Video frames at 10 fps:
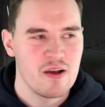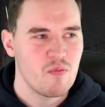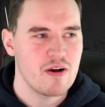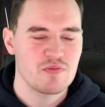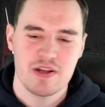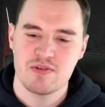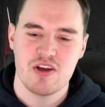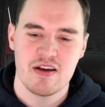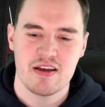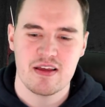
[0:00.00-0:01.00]
Whereas when he was
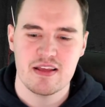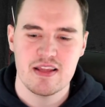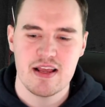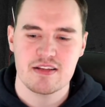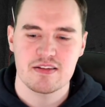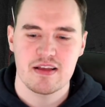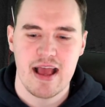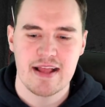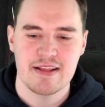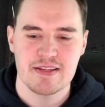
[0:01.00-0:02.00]
younger, he did.
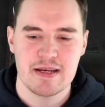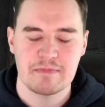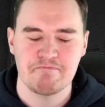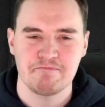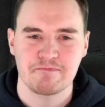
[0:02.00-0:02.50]
And